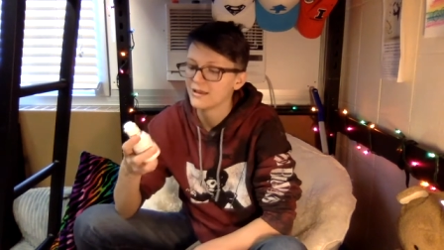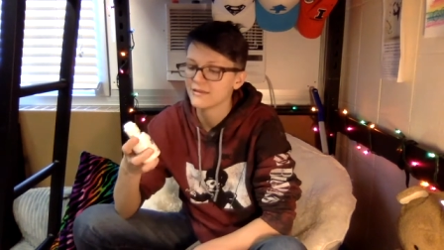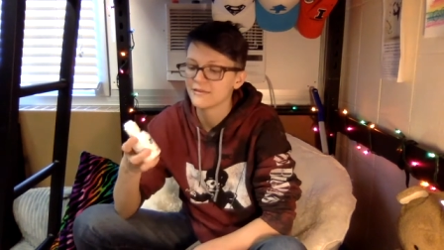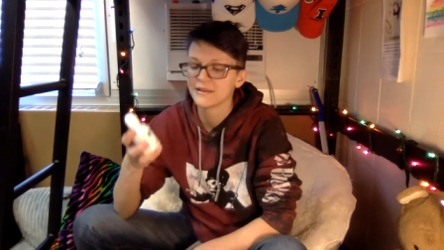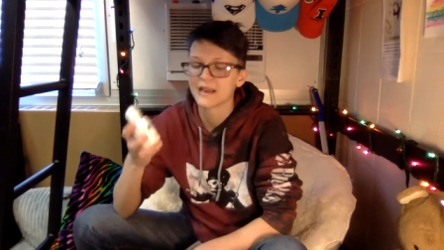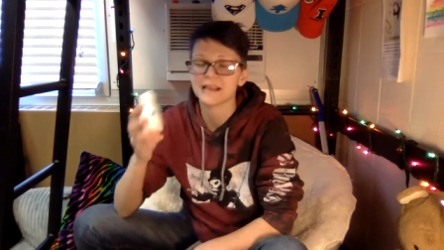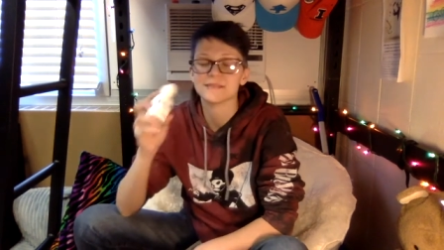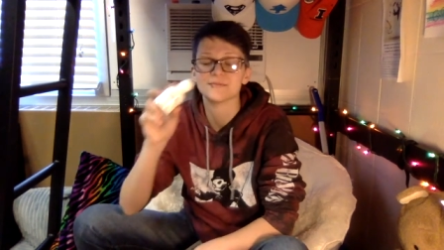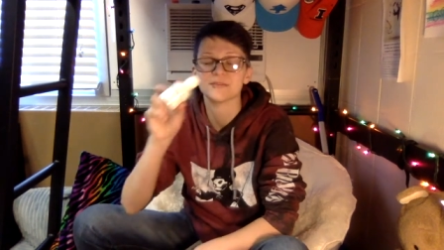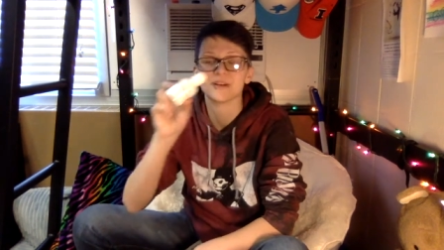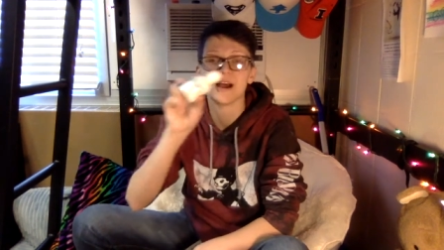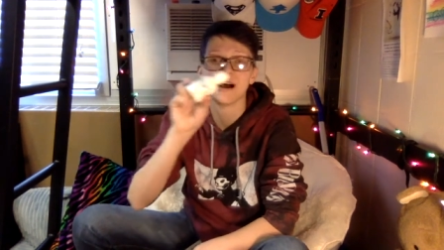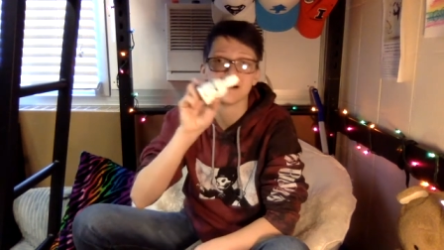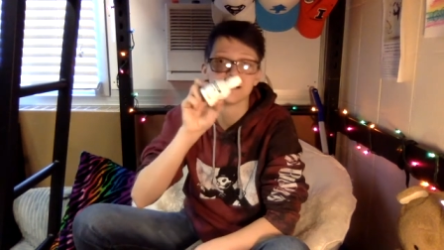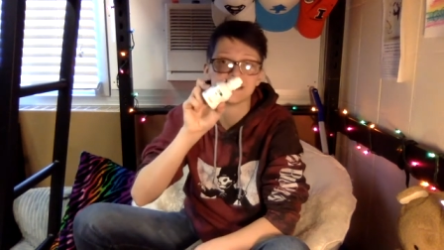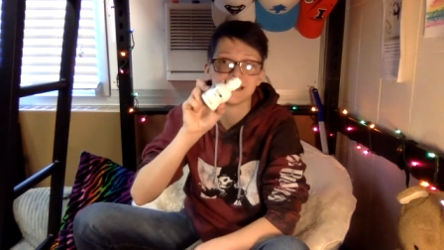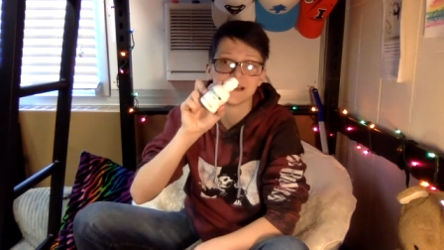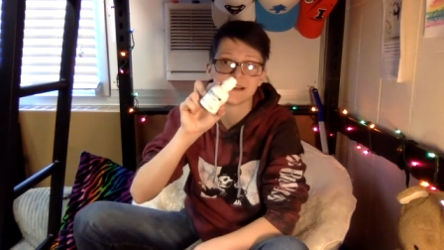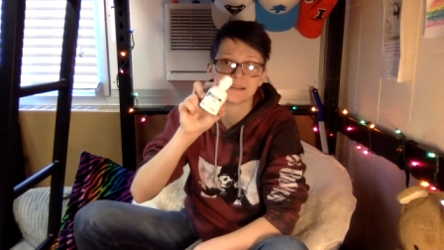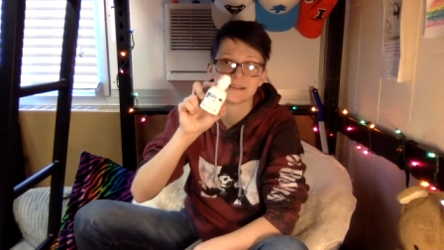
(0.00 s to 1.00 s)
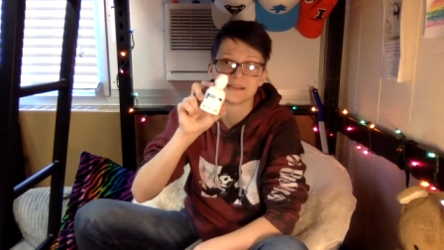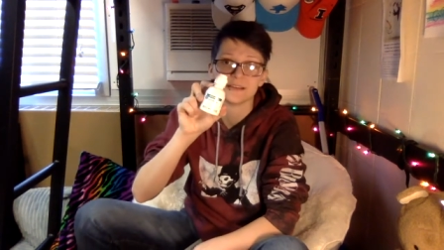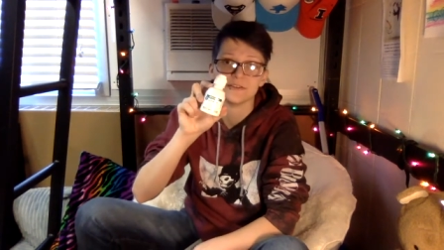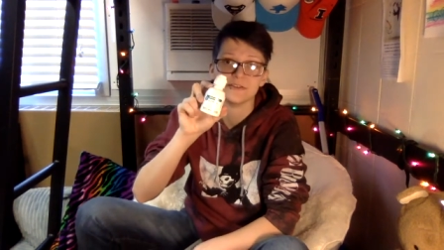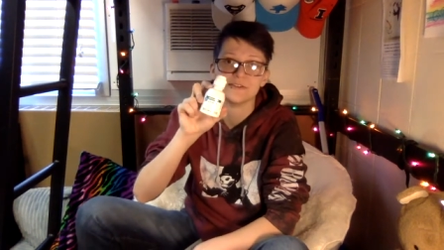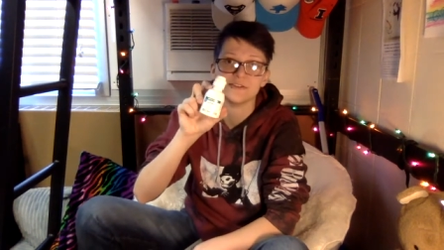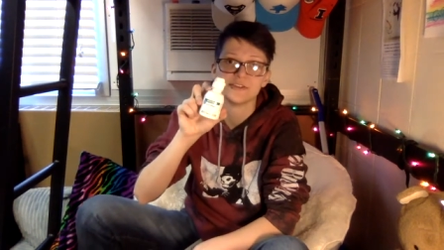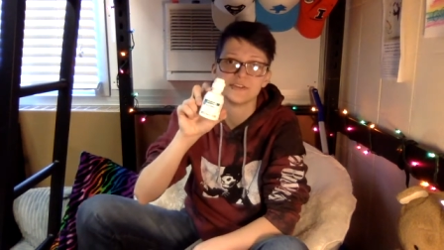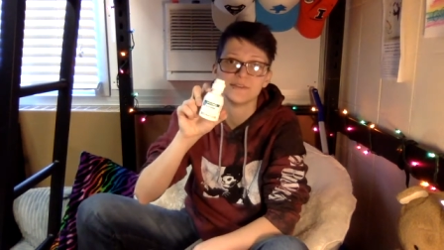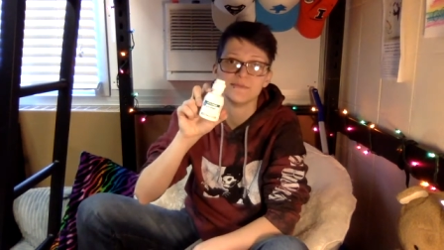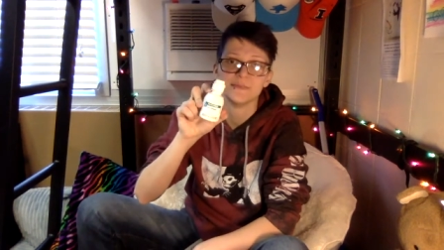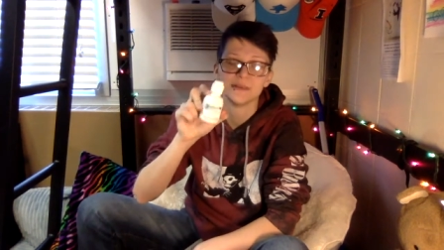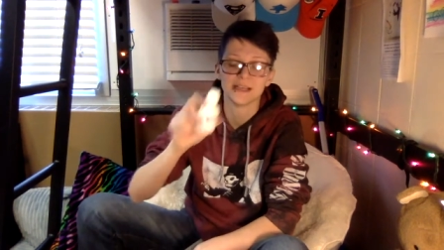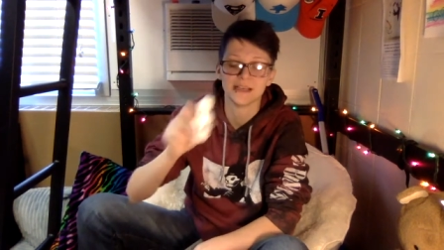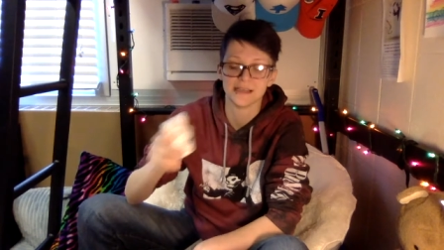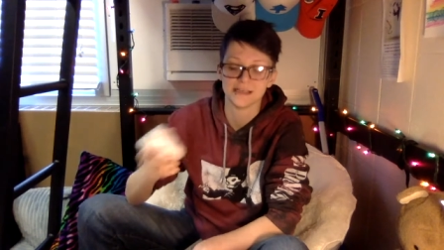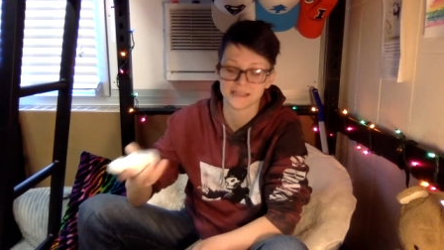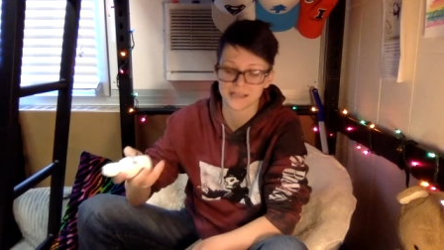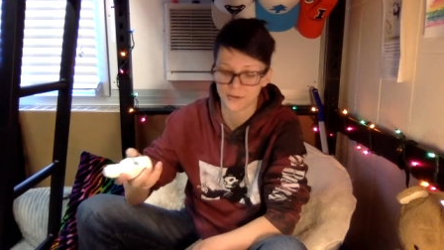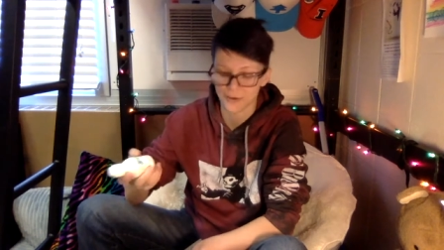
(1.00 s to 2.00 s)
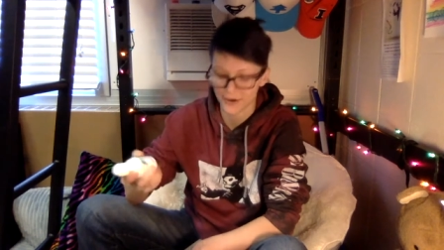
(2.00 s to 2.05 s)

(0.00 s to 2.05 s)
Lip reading: We got some contact solution because I